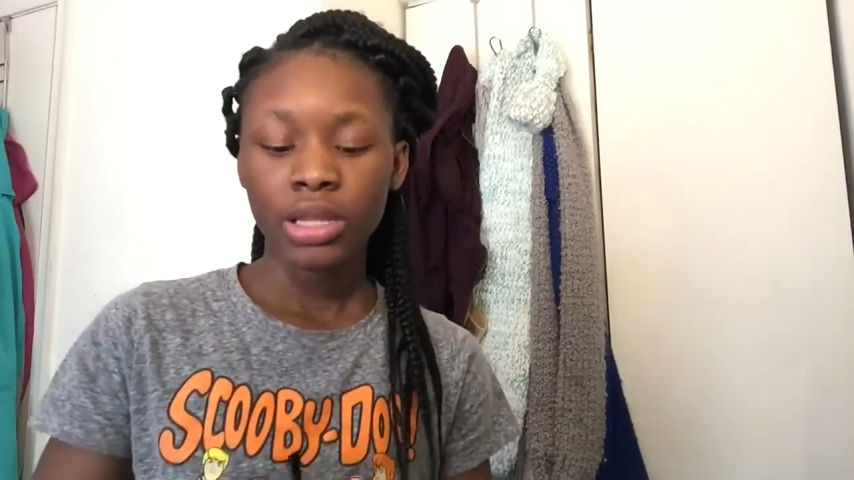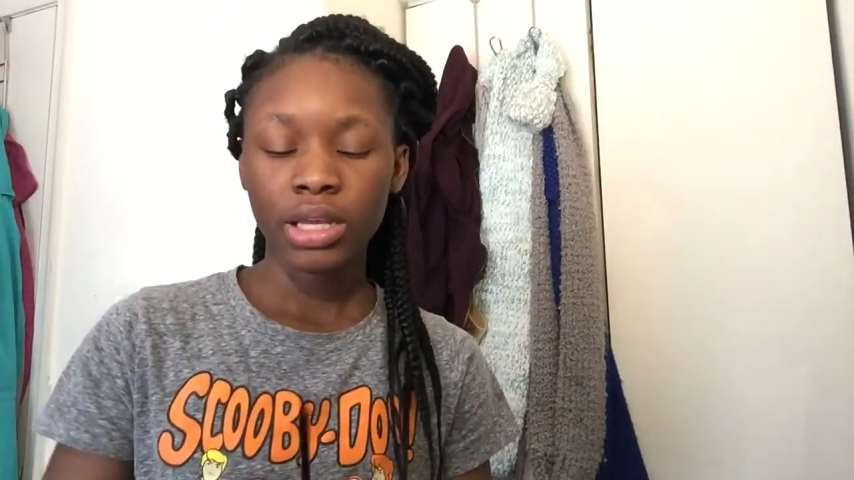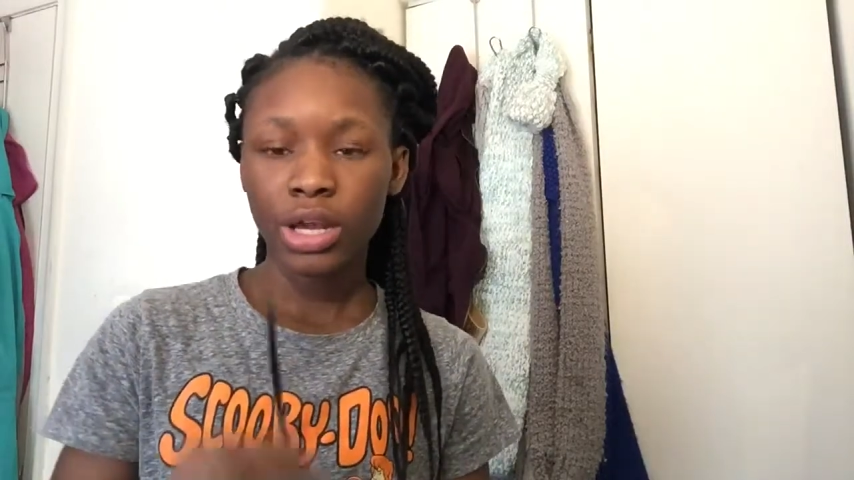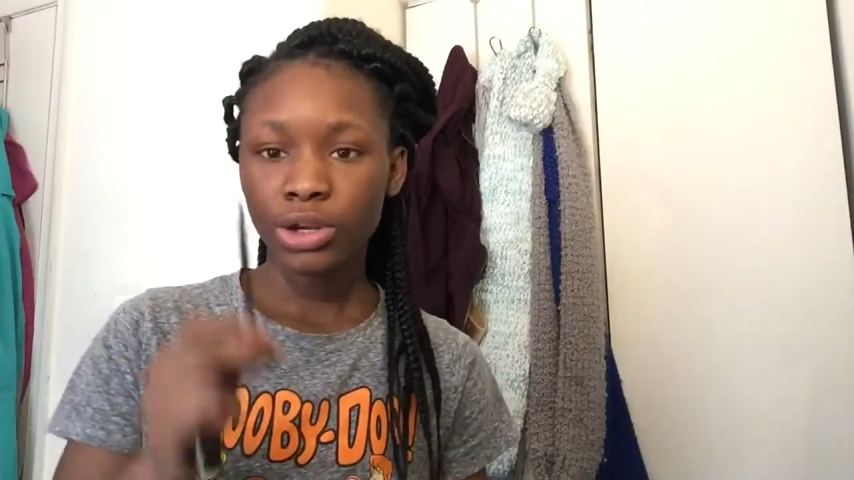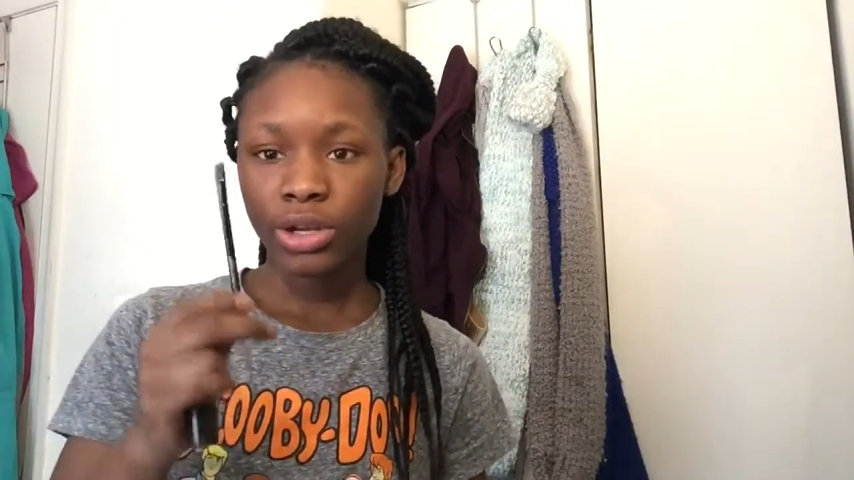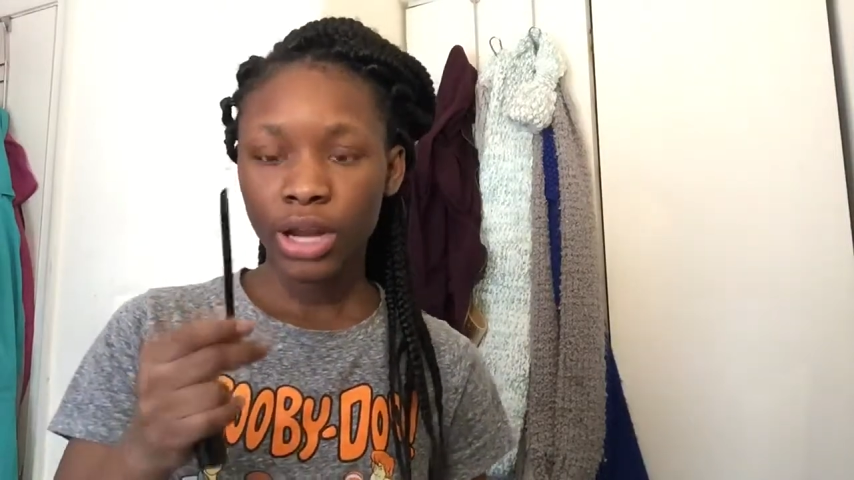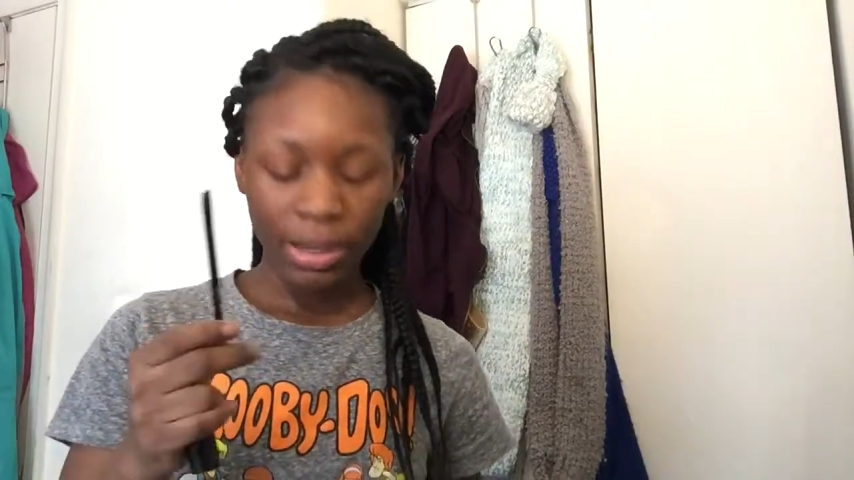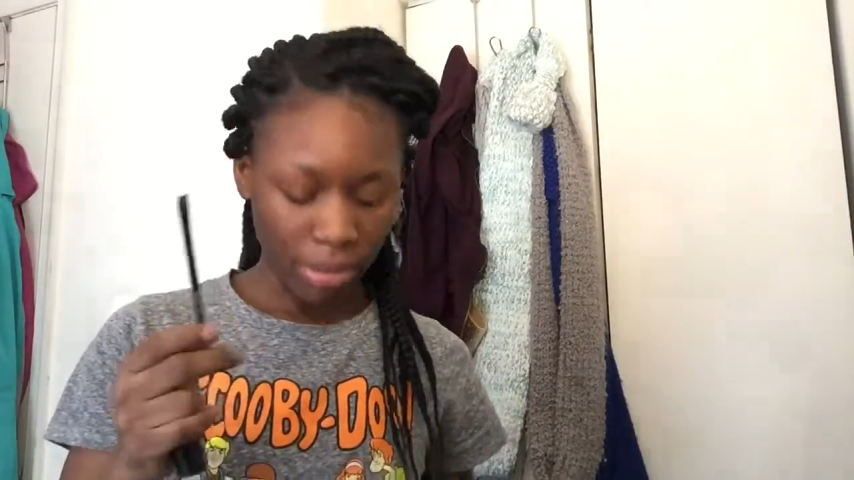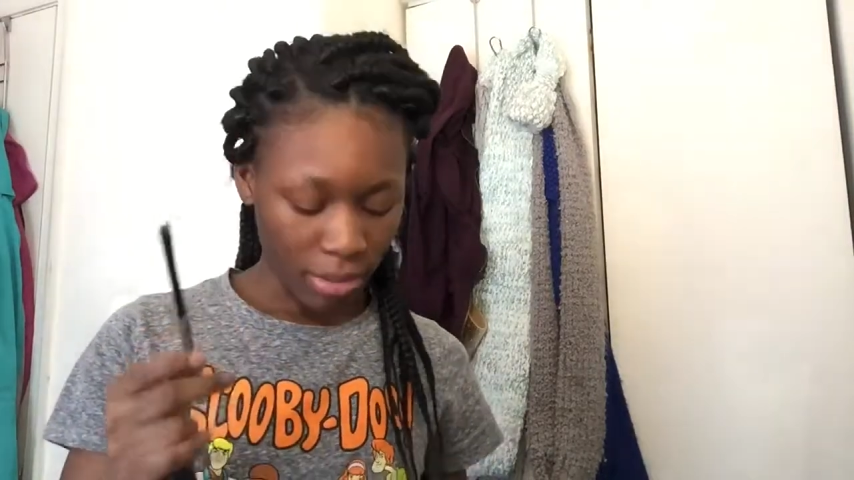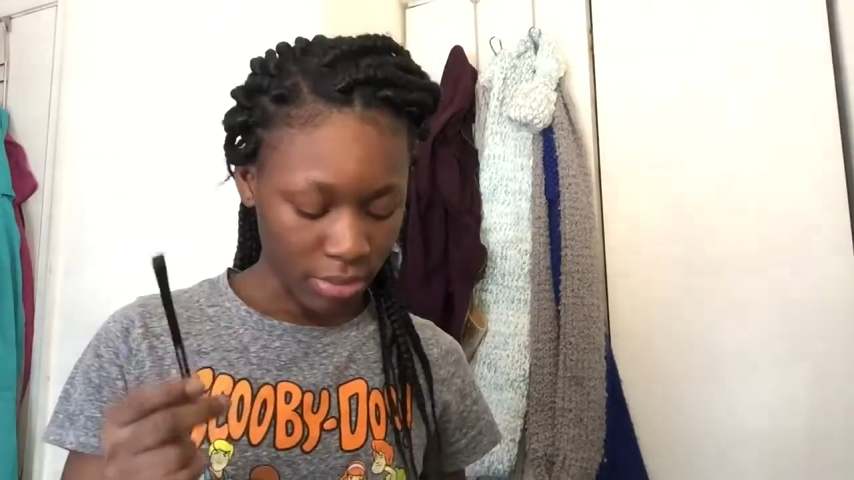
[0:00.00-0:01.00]
Then you need an
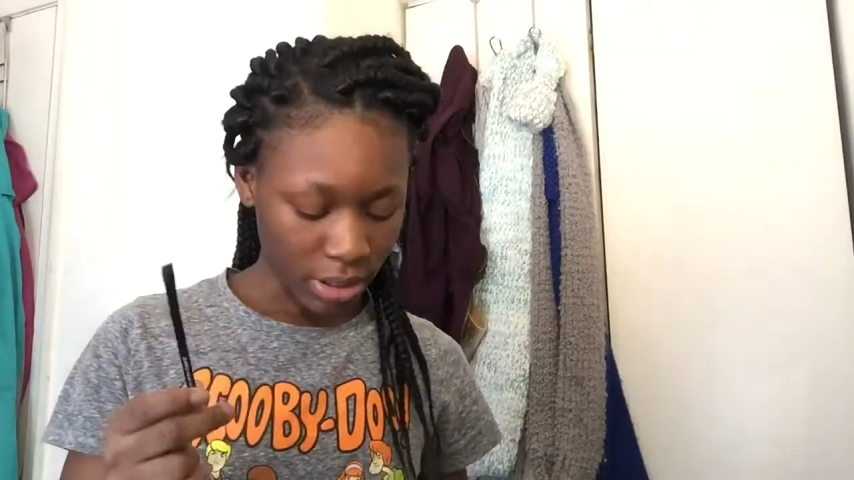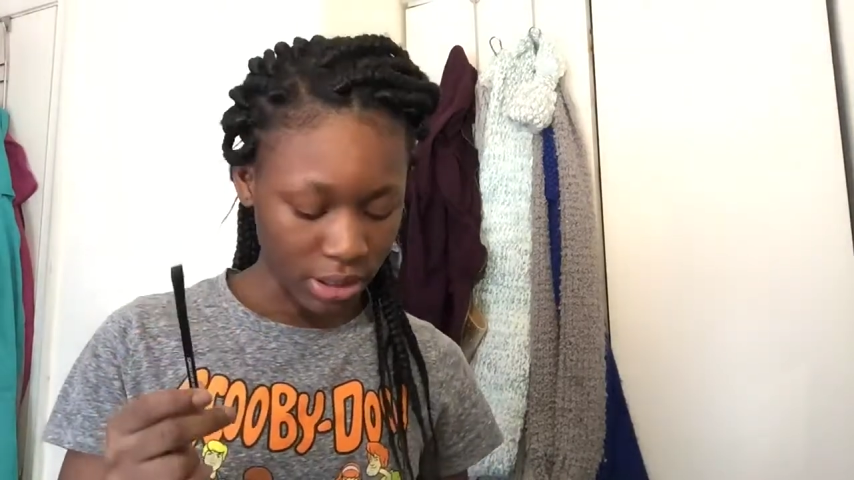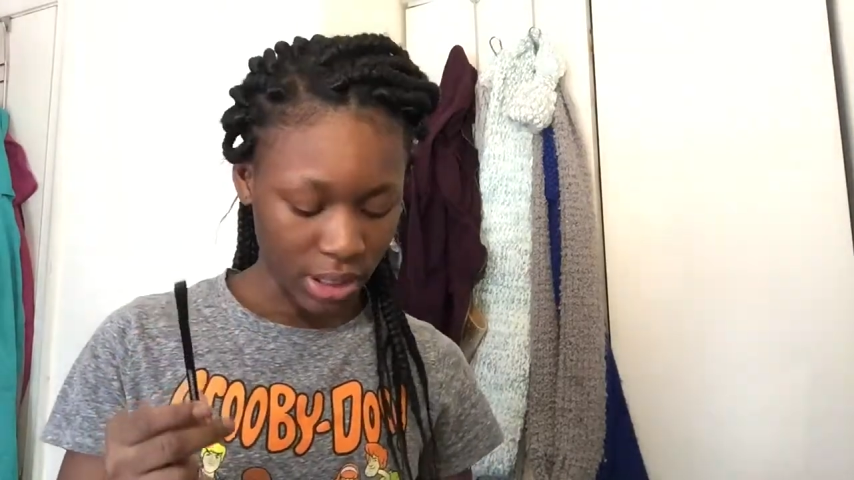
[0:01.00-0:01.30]
eyebrow brush